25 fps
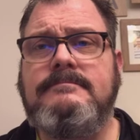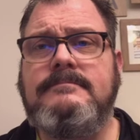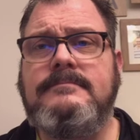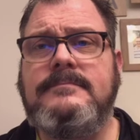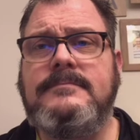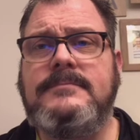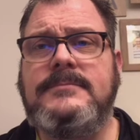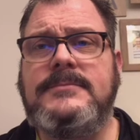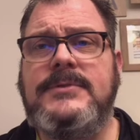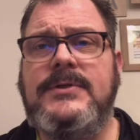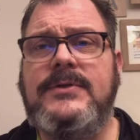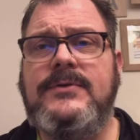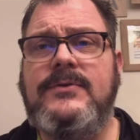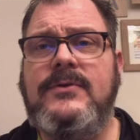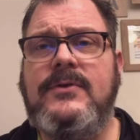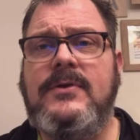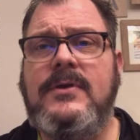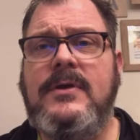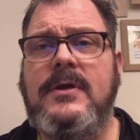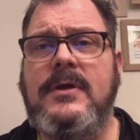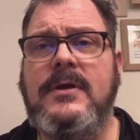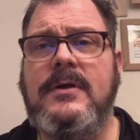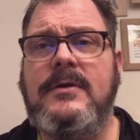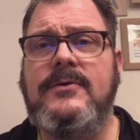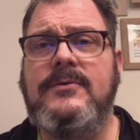Let's
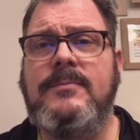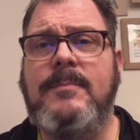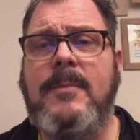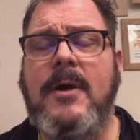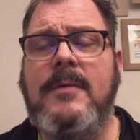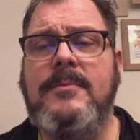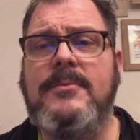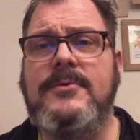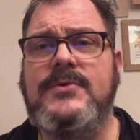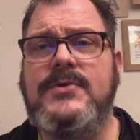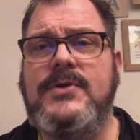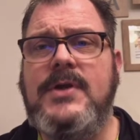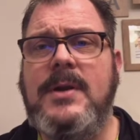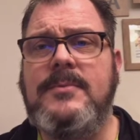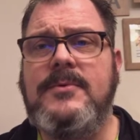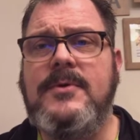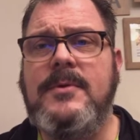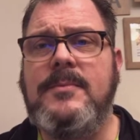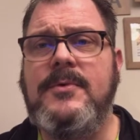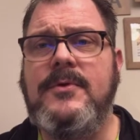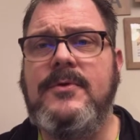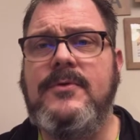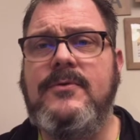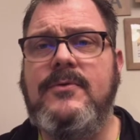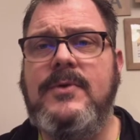see here. Proverbs chapter
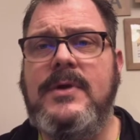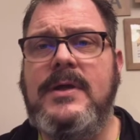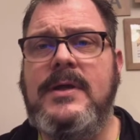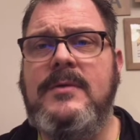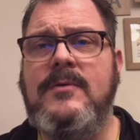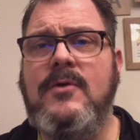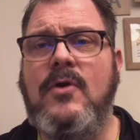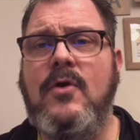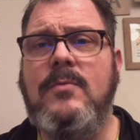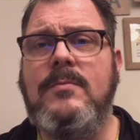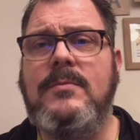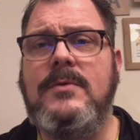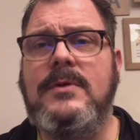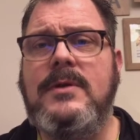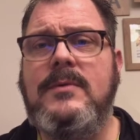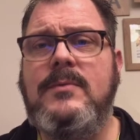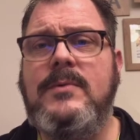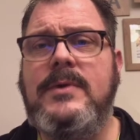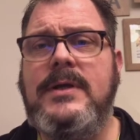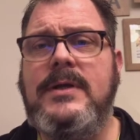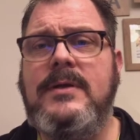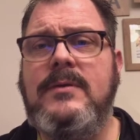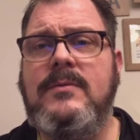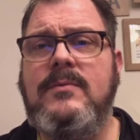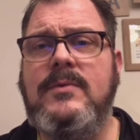number 3. Normally
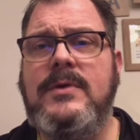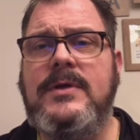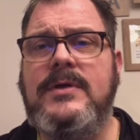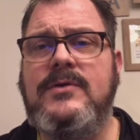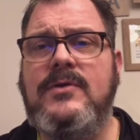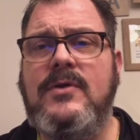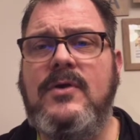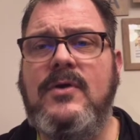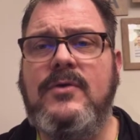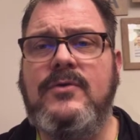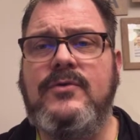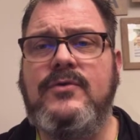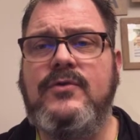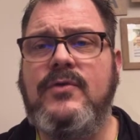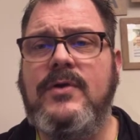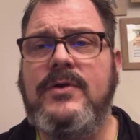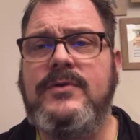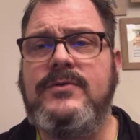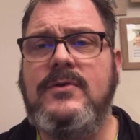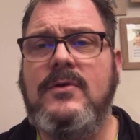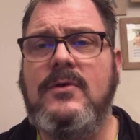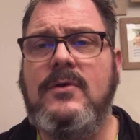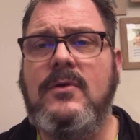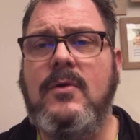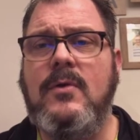we
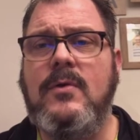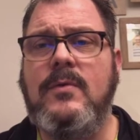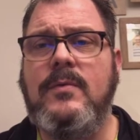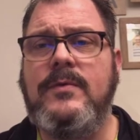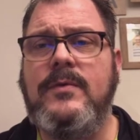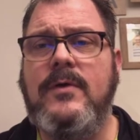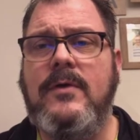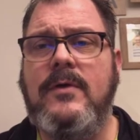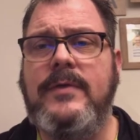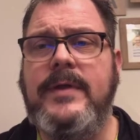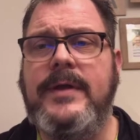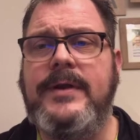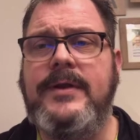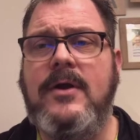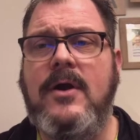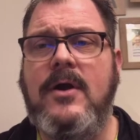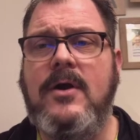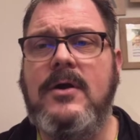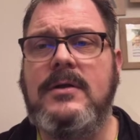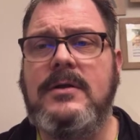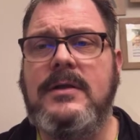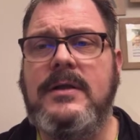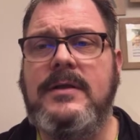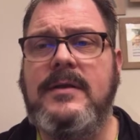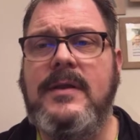trust in the Lord with all thine
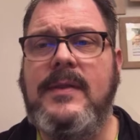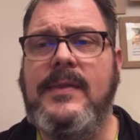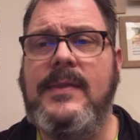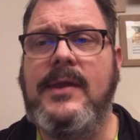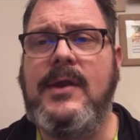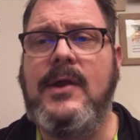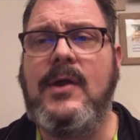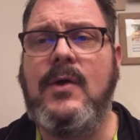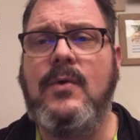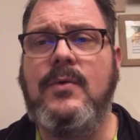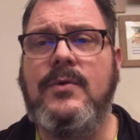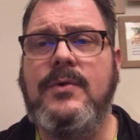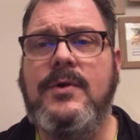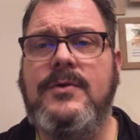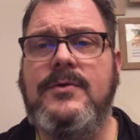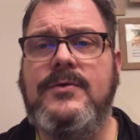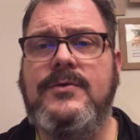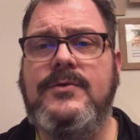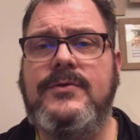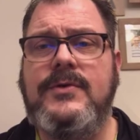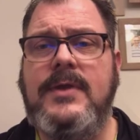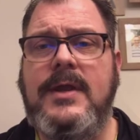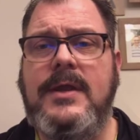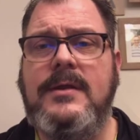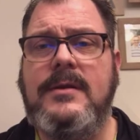heart, lean on thy own
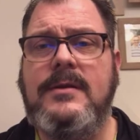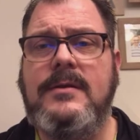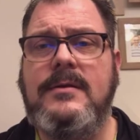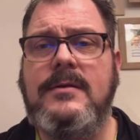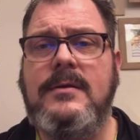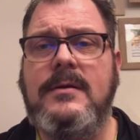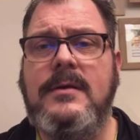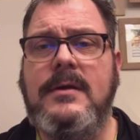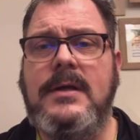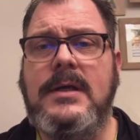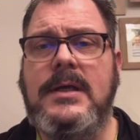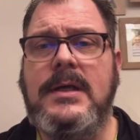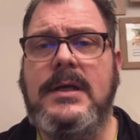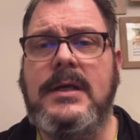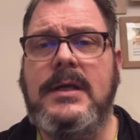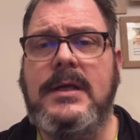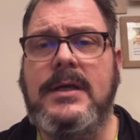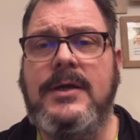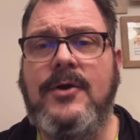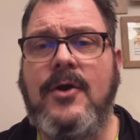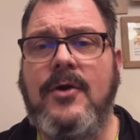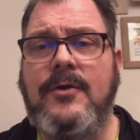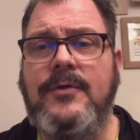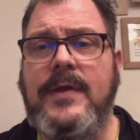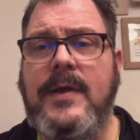understanding.
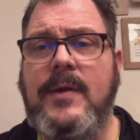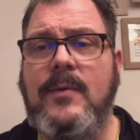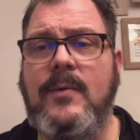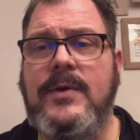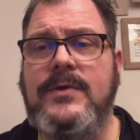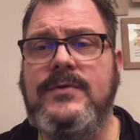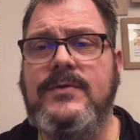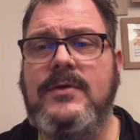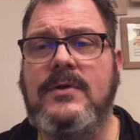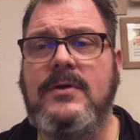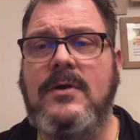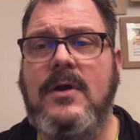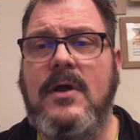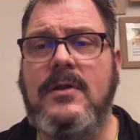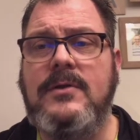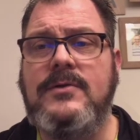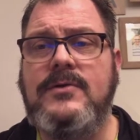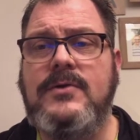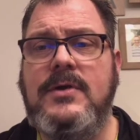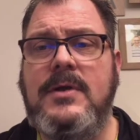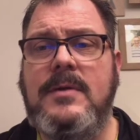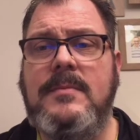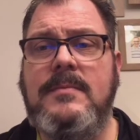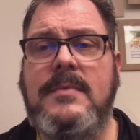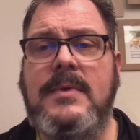In all thy ways
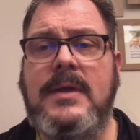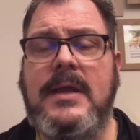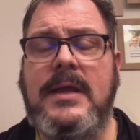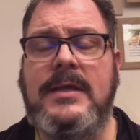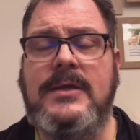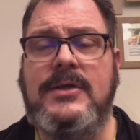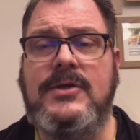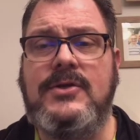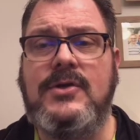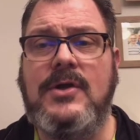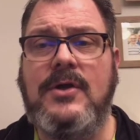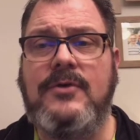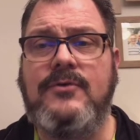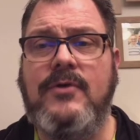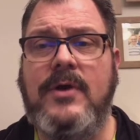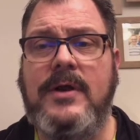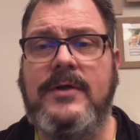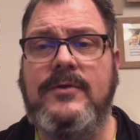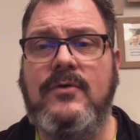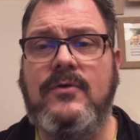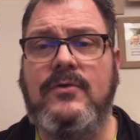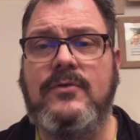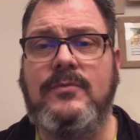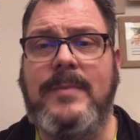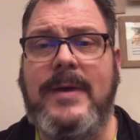acknowledge him, and he shall direct
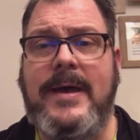those